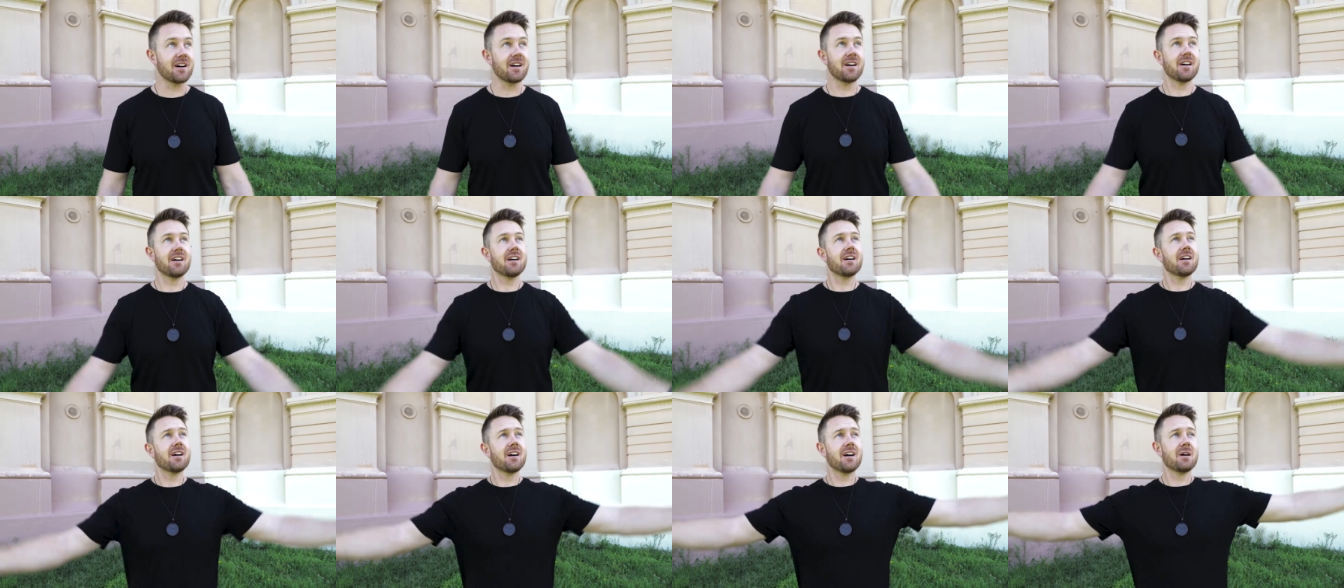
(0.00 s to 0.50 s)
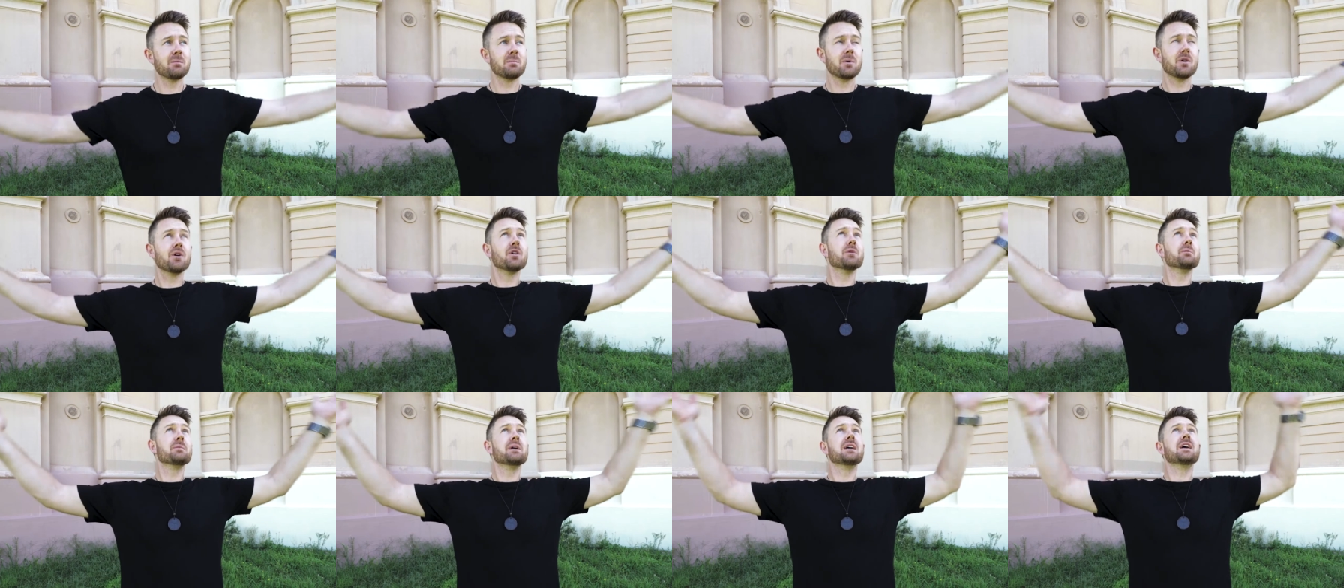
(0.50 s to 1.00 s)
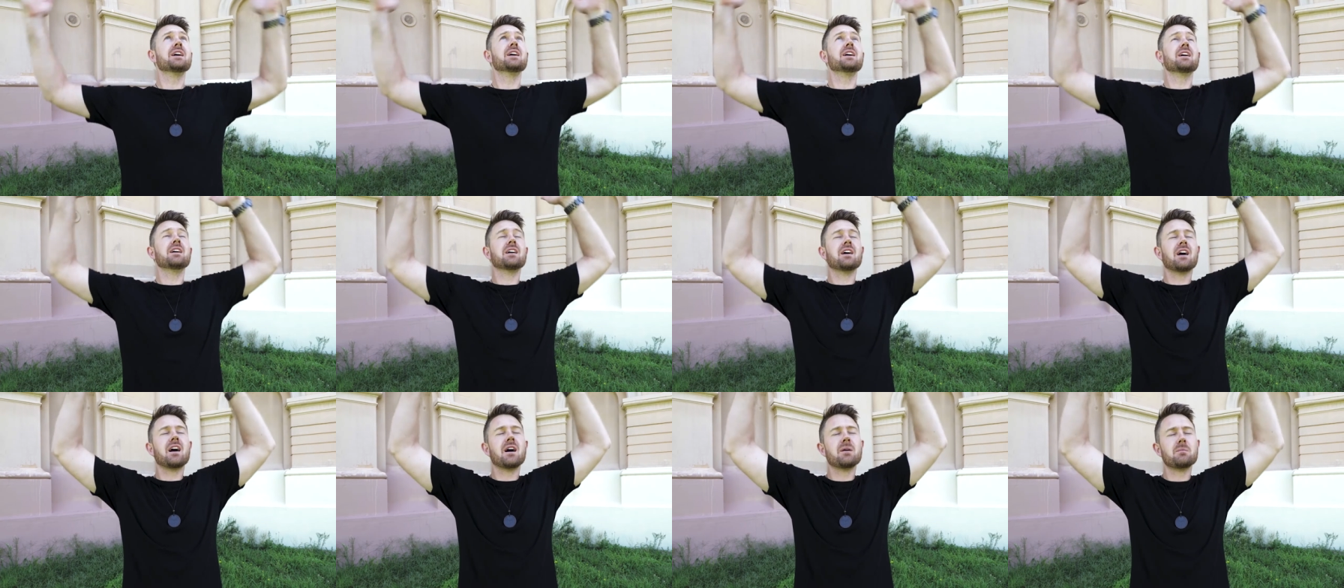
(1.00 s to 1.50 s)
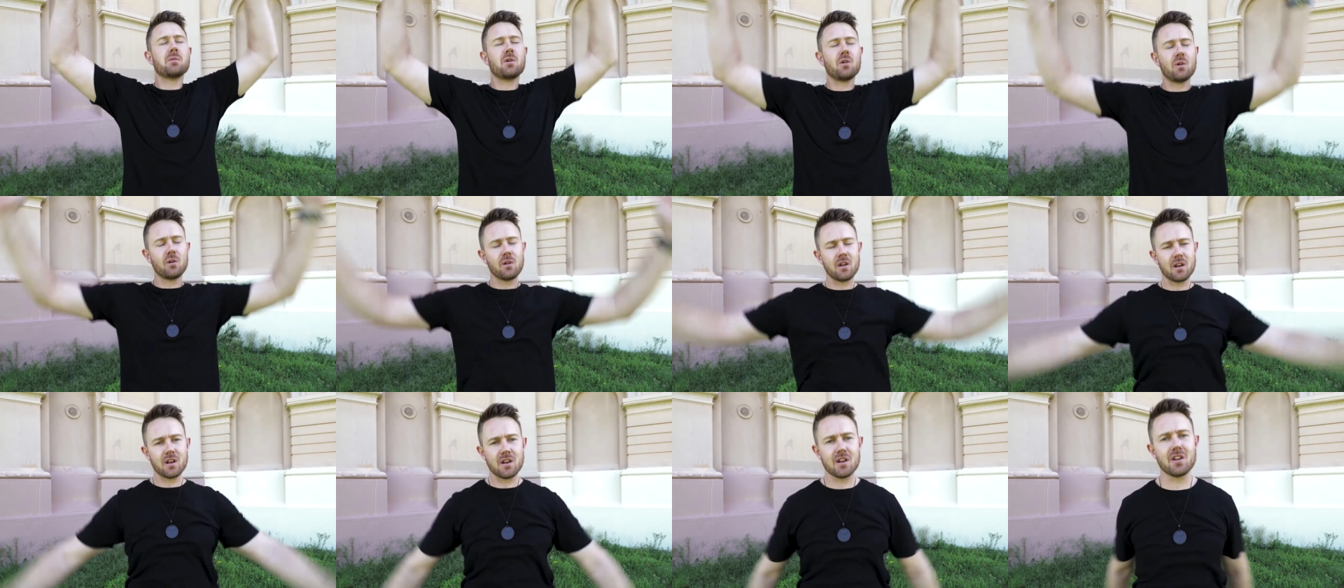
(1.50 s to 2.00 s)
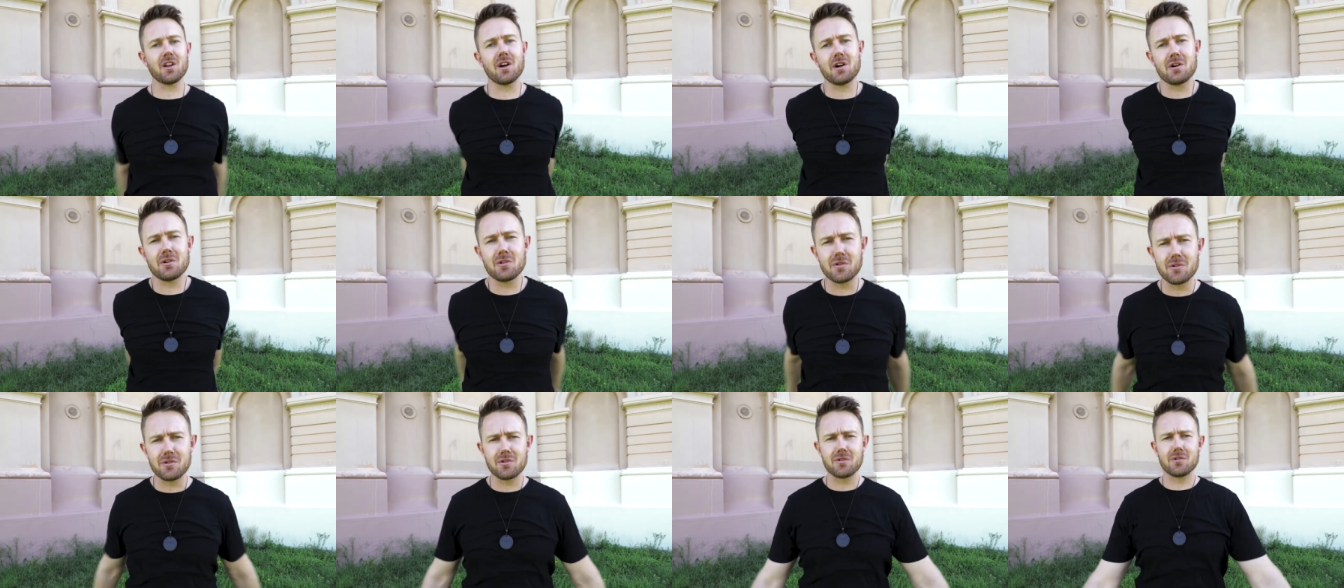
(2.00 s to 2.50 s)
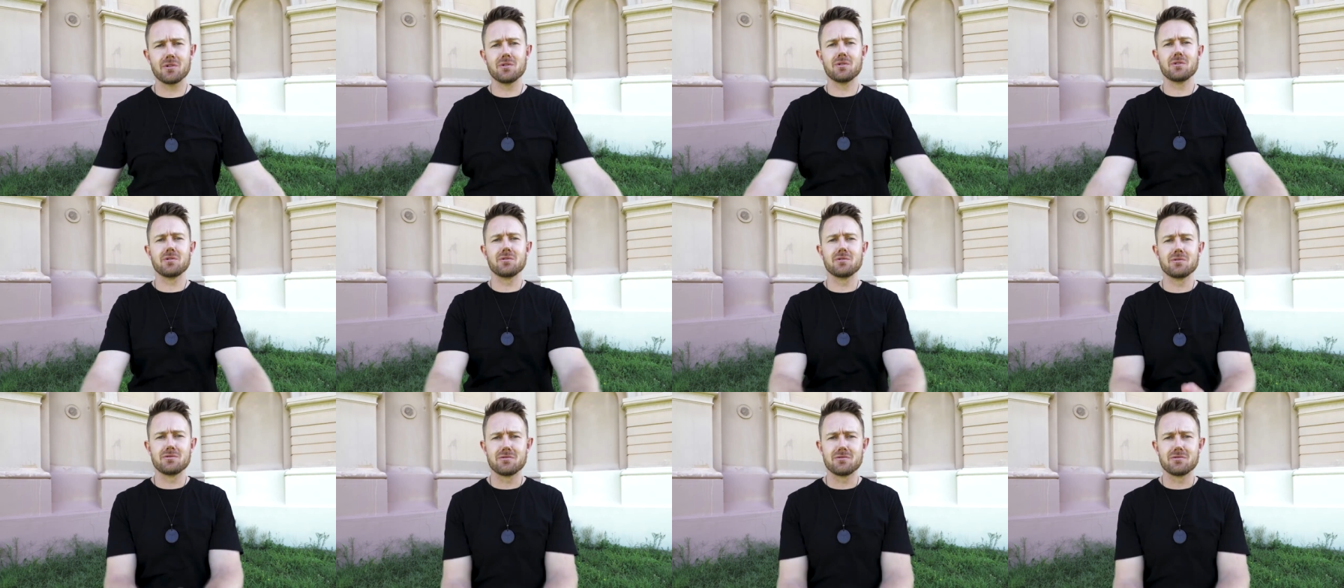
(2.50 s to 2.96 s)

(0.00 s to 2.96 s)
ah, oh, poor me, I'm all alone.